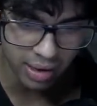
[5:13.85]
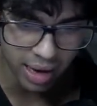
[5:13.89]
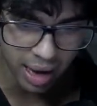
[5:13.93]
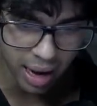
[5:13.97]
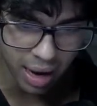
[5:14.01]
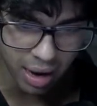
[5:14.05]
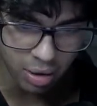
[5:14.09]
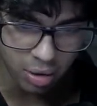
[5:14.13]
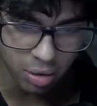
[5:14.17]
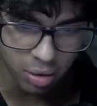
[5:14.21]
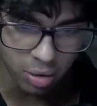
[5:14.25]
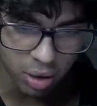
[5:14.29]

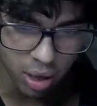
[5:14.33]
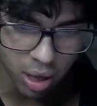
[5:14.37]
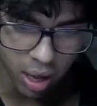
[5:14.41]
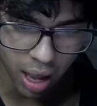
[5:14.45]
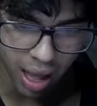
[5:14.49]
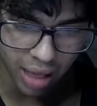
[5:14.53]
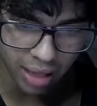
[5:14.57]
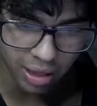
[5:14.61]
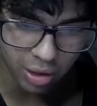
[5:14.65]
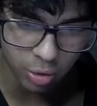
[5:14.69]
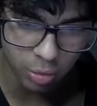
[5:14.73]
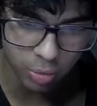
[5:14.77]
now,
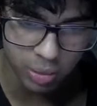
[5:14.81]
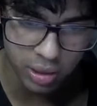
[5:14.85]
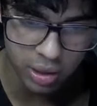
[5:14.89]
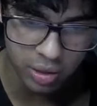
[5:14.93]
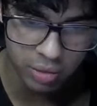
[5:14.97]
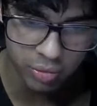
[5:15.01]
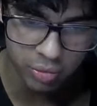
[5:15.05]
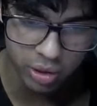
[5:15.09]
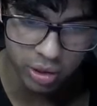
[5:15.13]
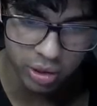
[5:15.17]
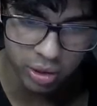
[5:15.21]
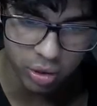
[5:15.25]
and there will be
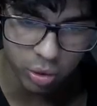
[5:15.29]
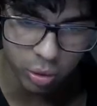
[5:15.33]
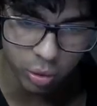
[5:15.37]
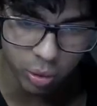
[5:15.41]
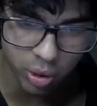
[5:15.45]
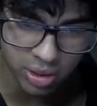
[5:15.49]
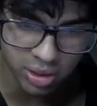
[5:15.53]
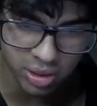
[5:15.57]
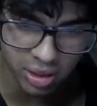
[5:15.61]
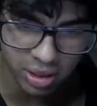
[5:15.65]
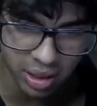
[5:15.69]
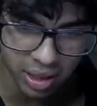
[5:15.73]
recoil
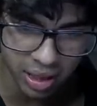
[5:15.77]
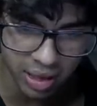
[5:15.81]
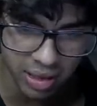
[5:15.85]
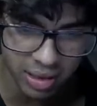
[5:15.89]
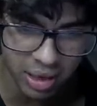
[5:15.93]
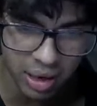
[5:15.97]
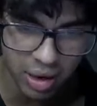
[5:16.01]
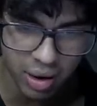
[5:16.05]
ones at the end.